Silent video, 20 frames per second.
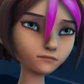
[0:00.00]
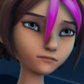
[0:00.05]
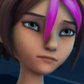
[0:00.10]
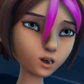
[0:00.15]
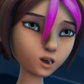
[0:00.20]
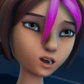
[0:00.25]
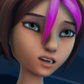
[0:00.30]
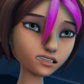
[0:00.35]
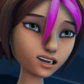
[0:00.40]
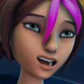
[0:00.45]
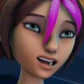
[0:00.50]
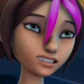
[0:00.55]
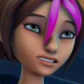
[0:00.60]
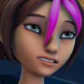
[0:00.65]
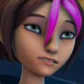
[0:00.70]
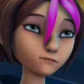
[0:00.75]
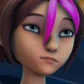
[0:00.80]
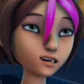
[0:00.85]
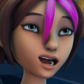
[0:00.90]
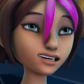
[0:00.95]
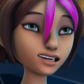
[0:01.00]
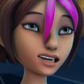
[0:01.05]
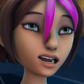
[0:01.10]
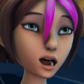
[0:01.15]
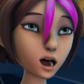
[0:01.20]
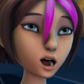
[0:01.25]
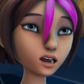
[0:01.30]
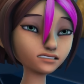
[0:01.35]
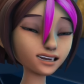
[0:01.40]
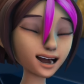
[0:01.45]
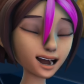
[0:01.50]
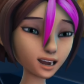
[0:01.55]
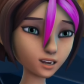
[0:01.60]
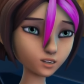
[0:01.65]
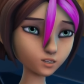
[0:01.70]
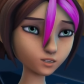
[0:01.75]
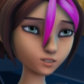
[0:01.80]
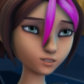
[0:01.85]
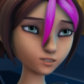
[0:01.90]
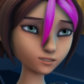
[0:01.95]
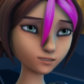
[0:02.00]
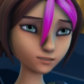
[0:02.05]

Look, I'll explain it all later.